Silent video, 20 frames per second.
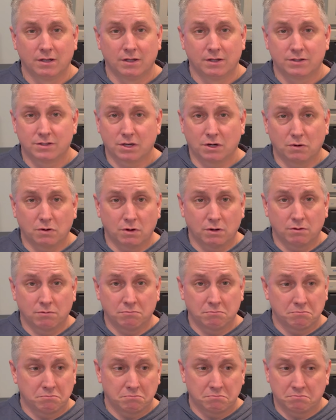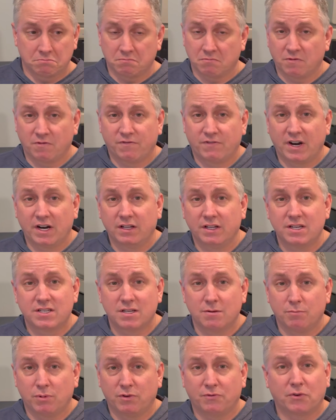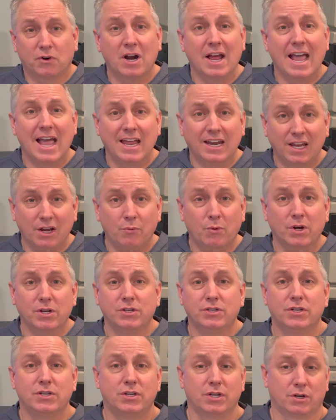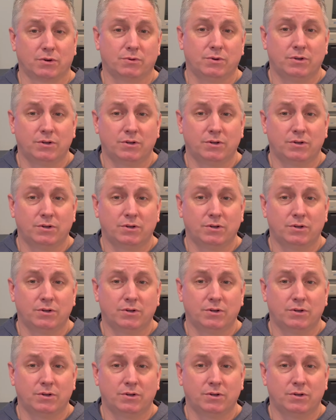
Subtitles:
So fairly simple for anyone to do.